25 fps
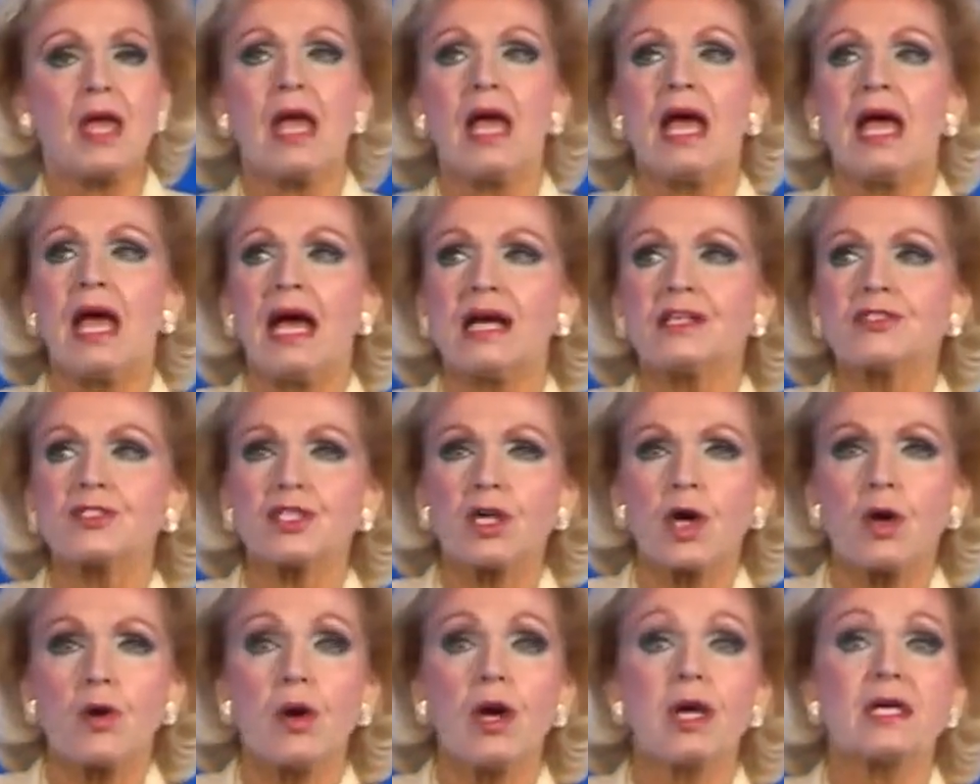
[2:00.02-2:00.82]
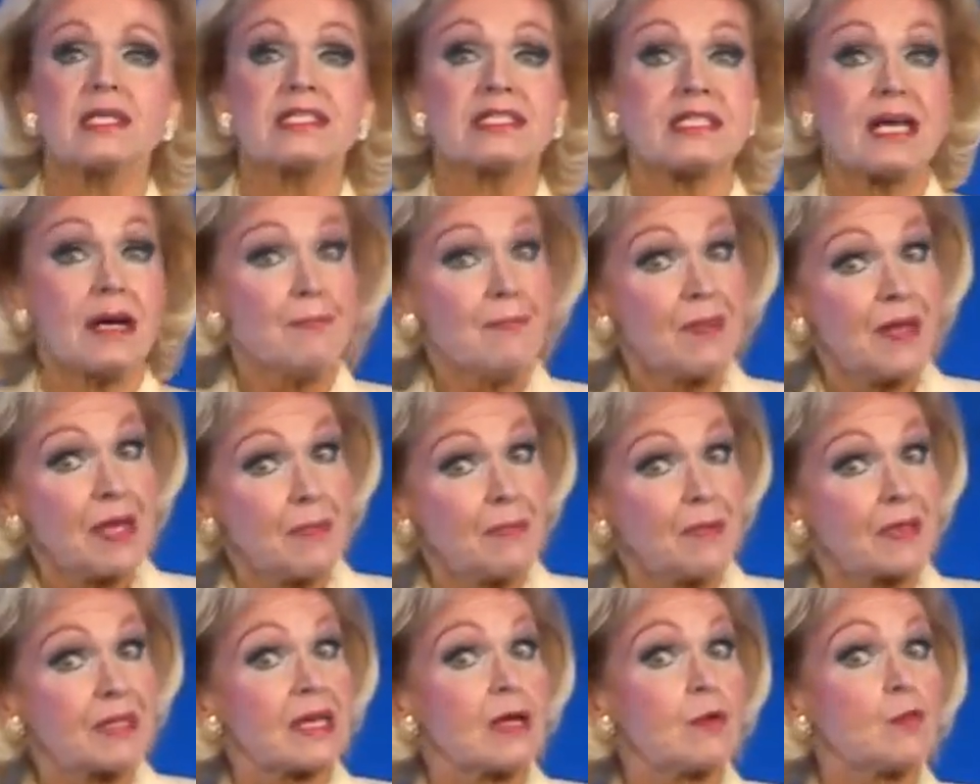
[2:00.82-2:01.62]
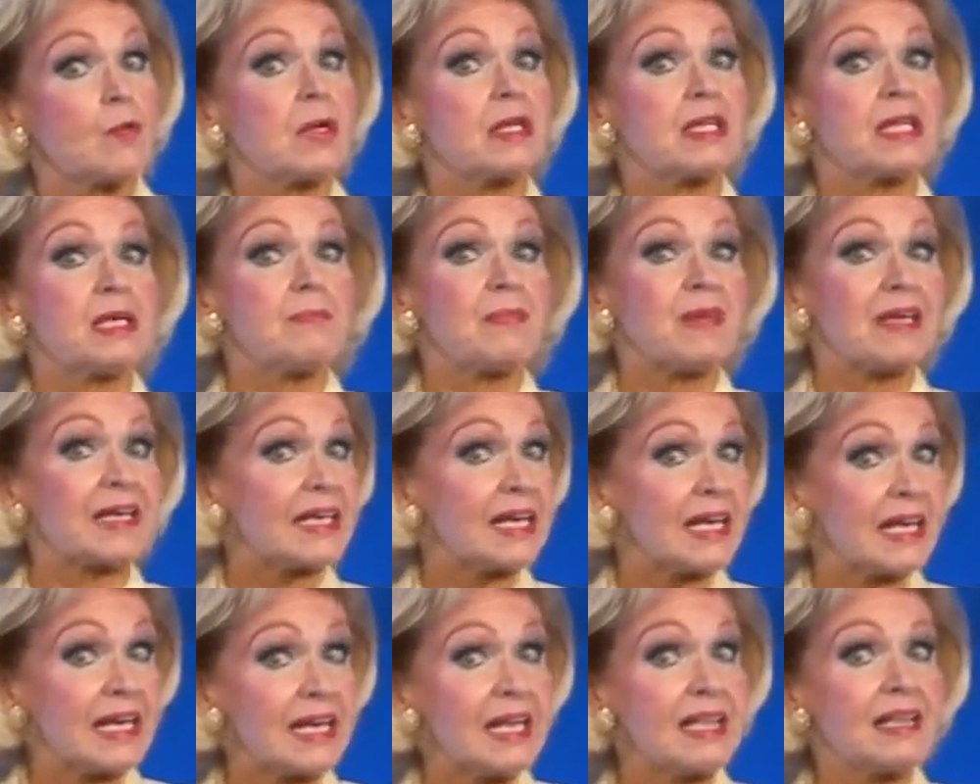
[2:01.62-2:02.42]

And so some people can really be kidding